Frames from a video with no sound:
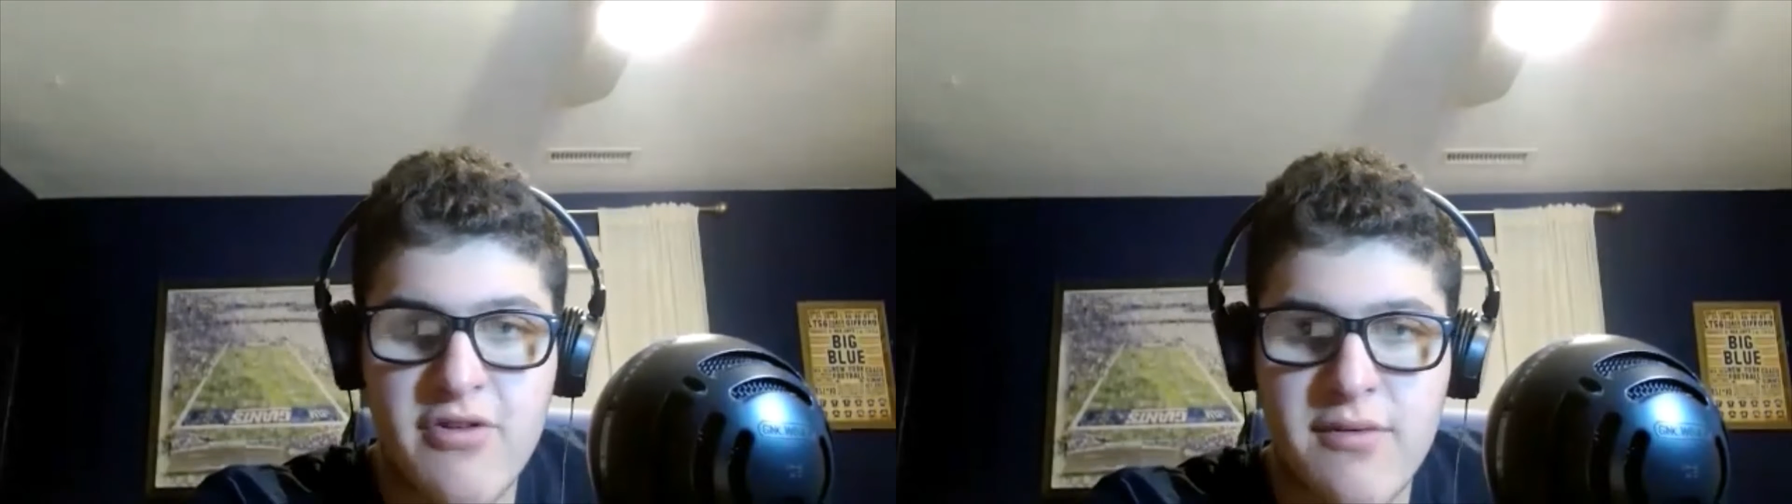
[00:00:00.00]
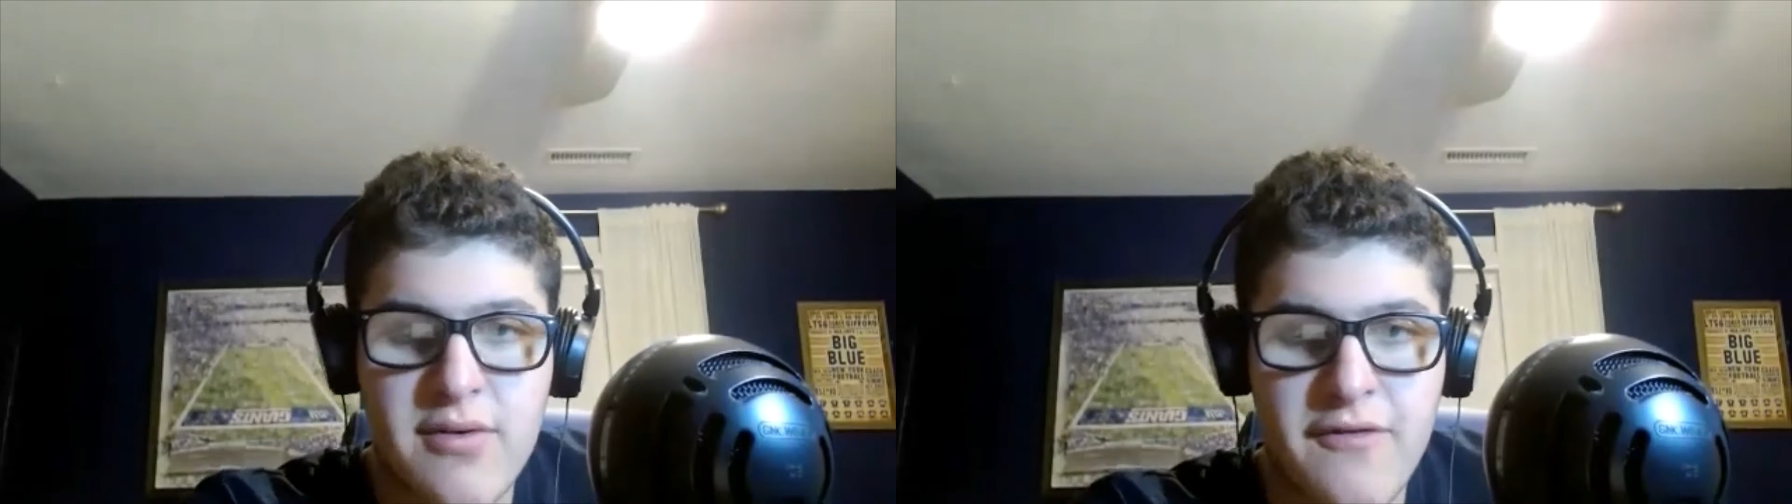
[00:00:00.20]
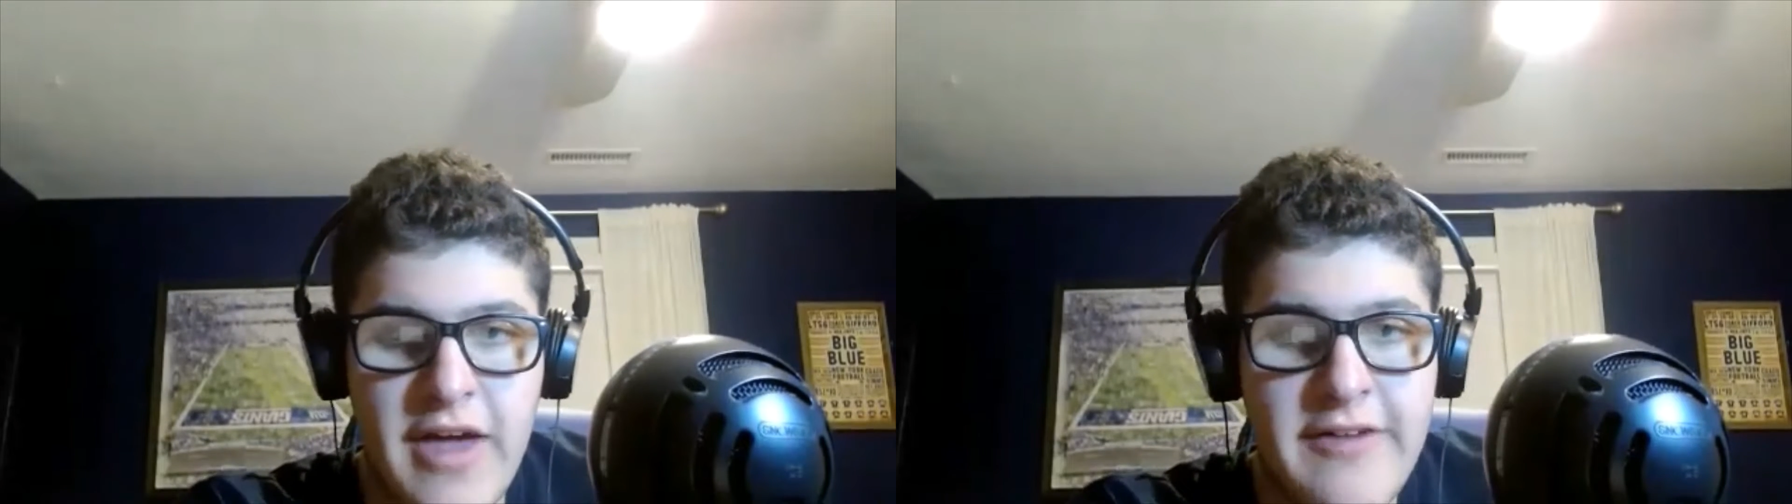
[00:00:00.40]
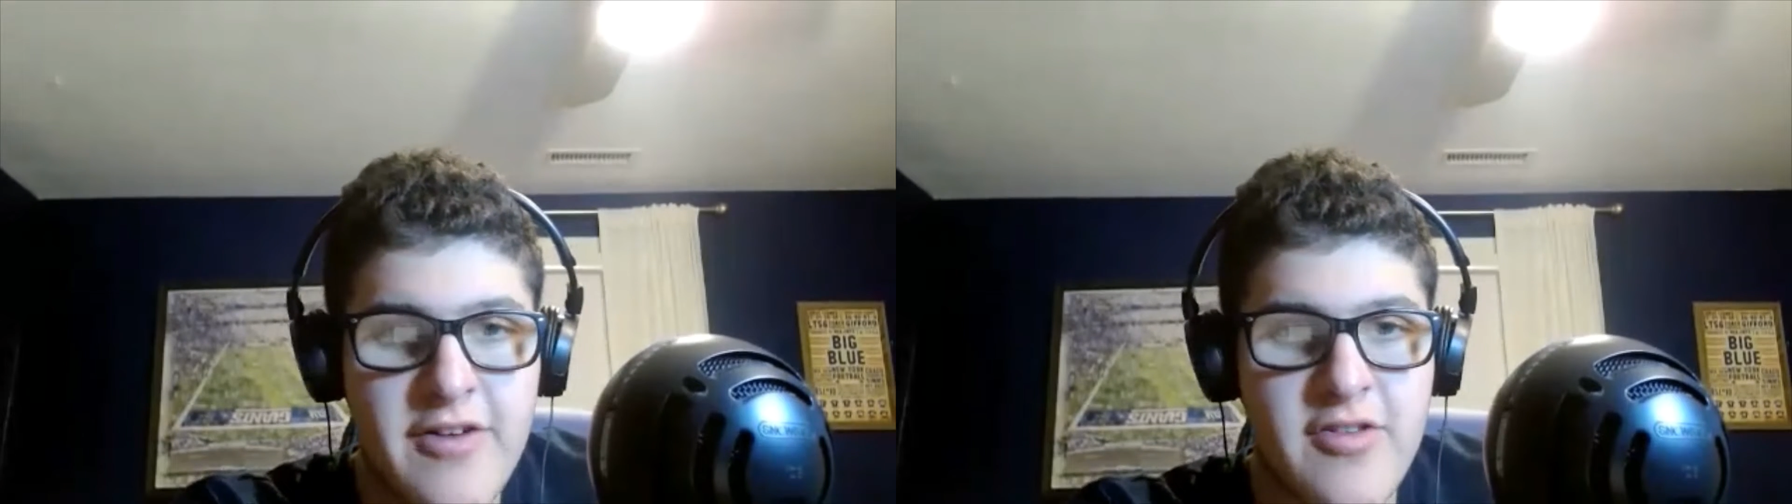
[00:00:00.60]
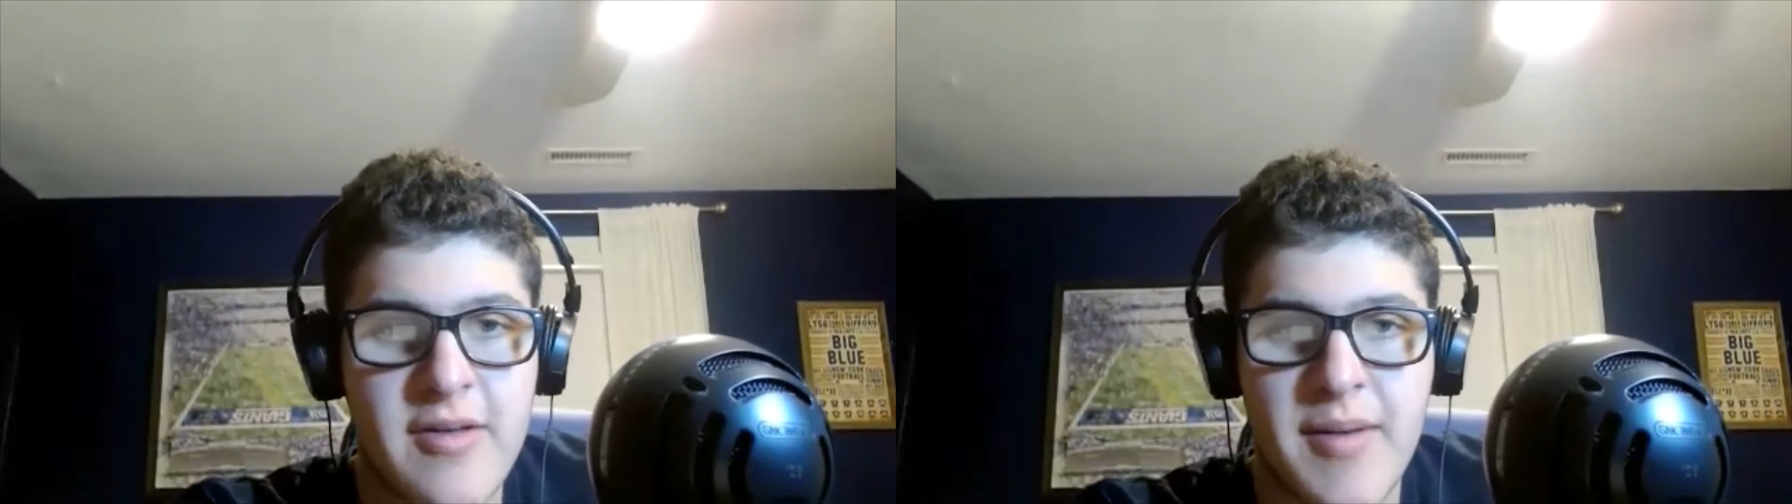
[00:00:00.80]
Tuchel
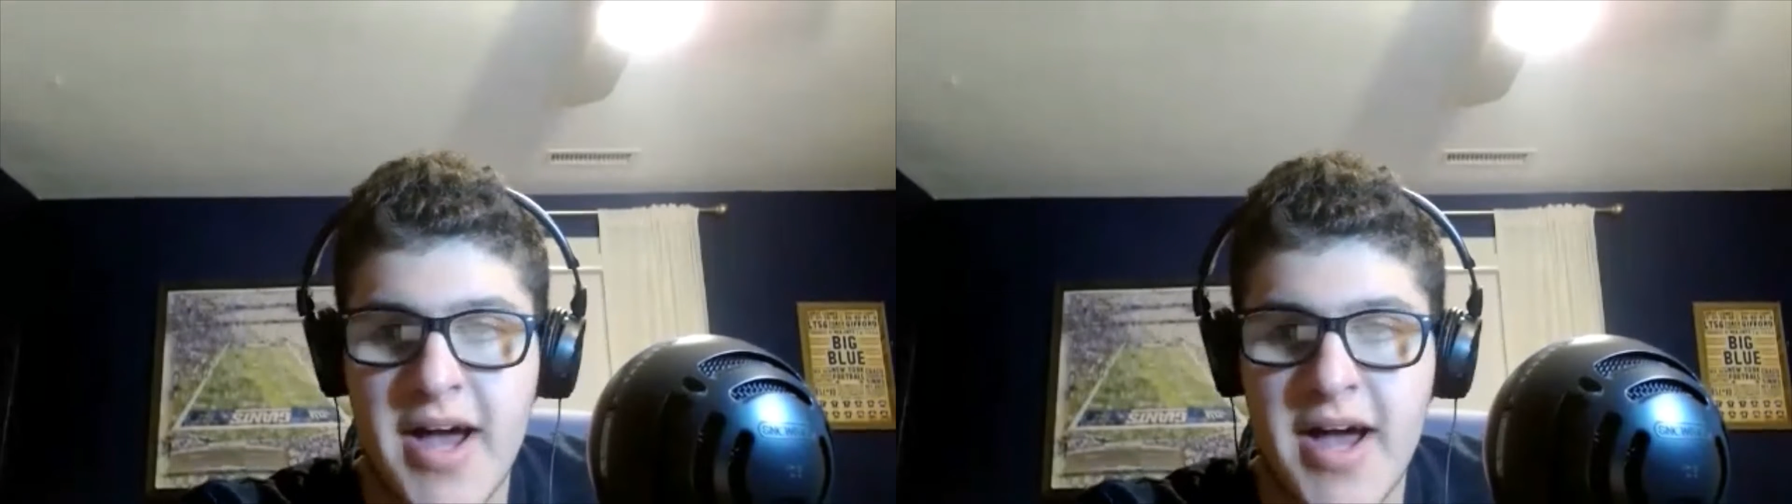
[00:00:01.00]
favors him.